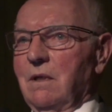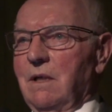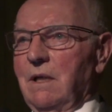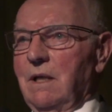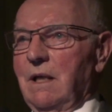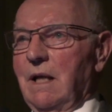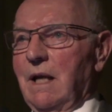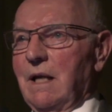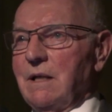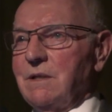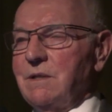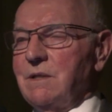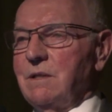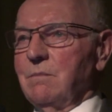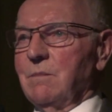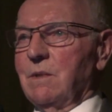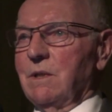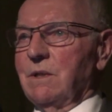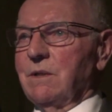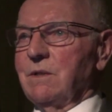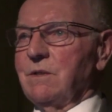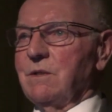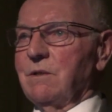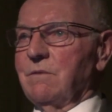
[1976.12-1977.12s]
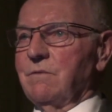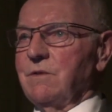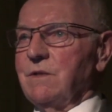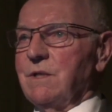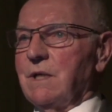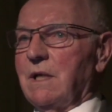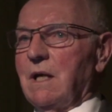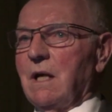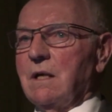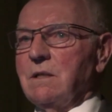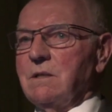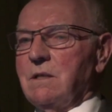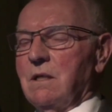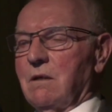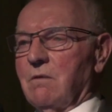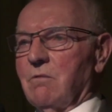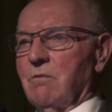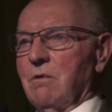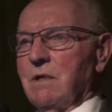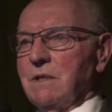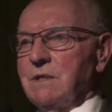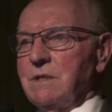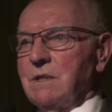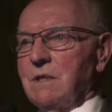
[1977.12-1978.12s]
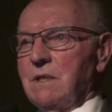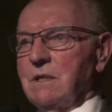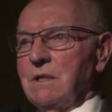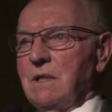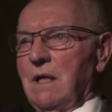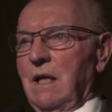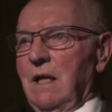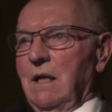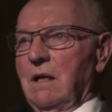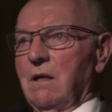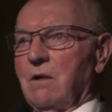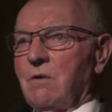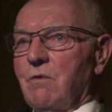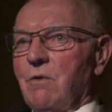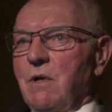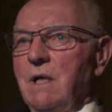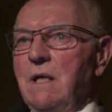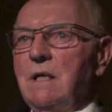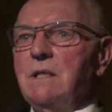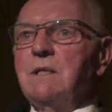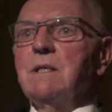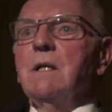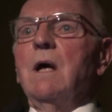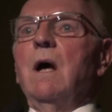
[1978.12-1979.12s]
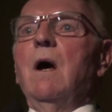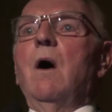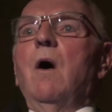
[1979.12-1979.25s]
the estimates of stochastic risks increased